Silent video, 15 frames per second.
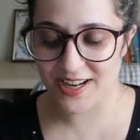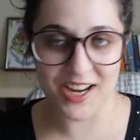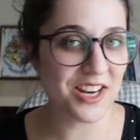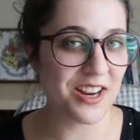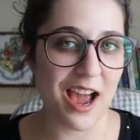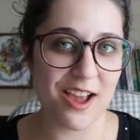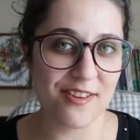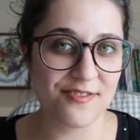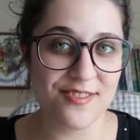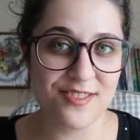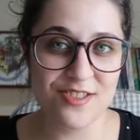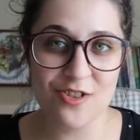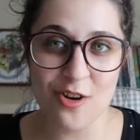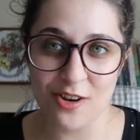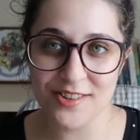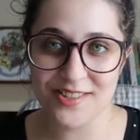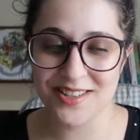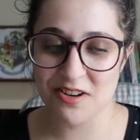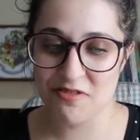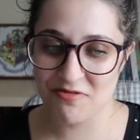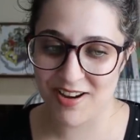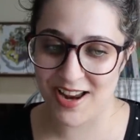I've not
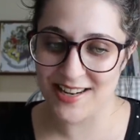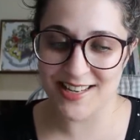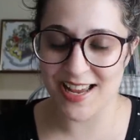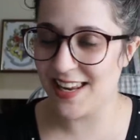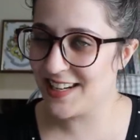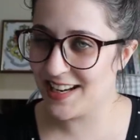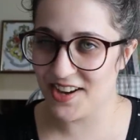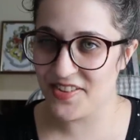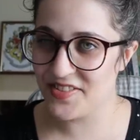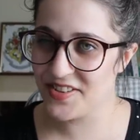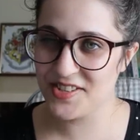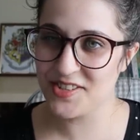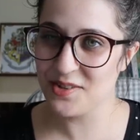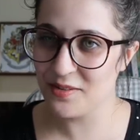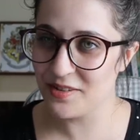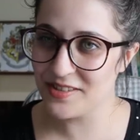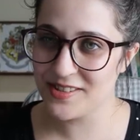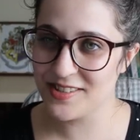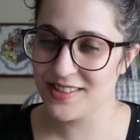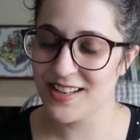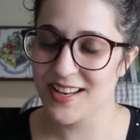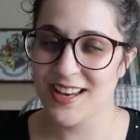read any other
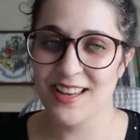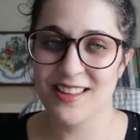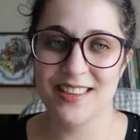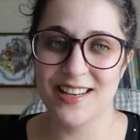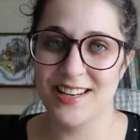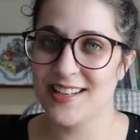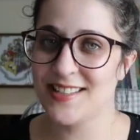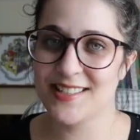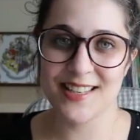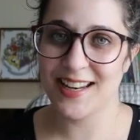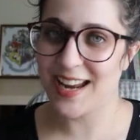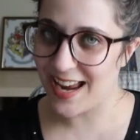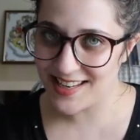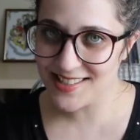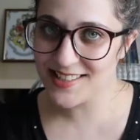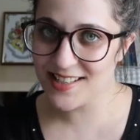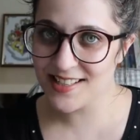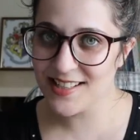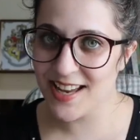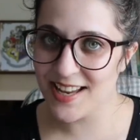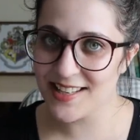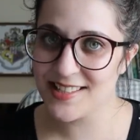source that lists the
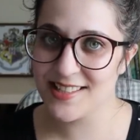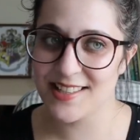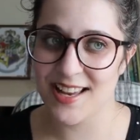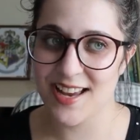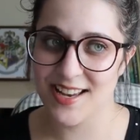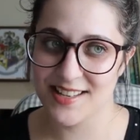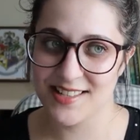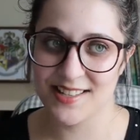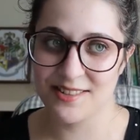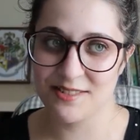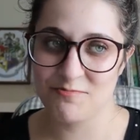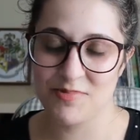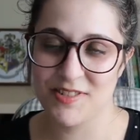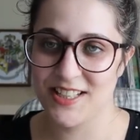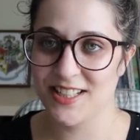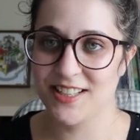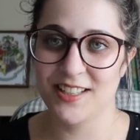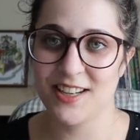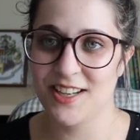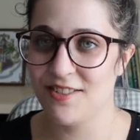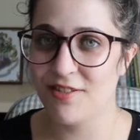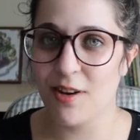castanets as a
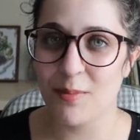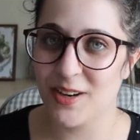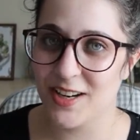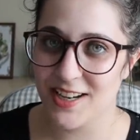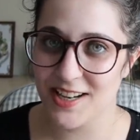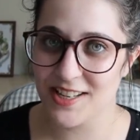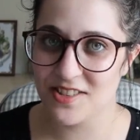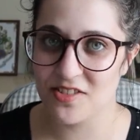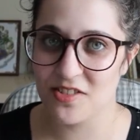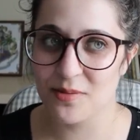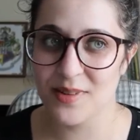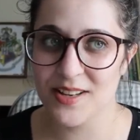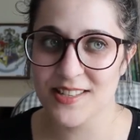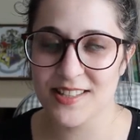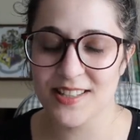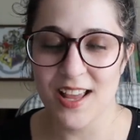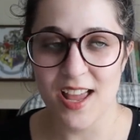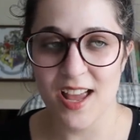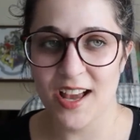particularly feminine instrument,